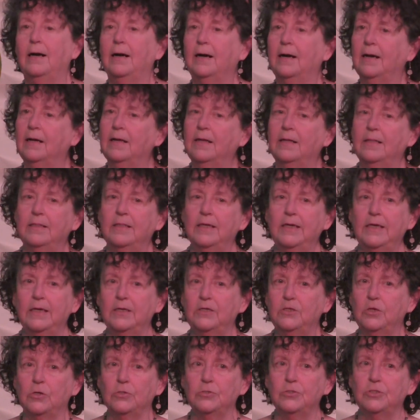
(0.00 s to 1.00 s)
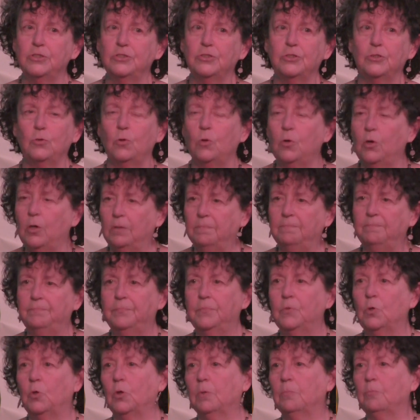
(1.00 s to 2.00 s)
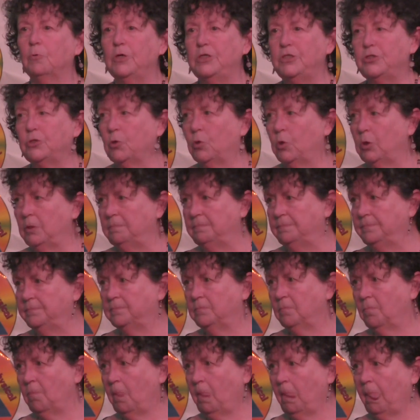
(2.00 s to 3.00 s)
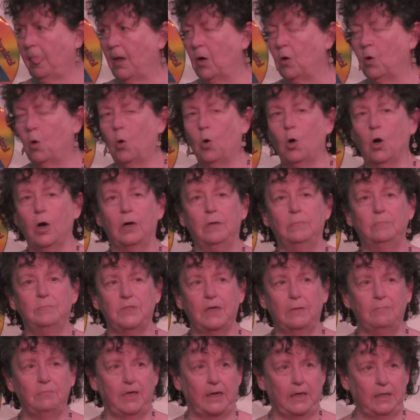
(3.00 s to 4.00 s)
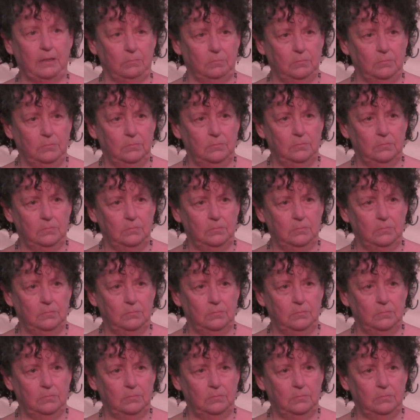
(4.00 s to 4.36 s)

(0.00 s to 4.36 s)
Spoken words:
the kid goes to school or preschool or something.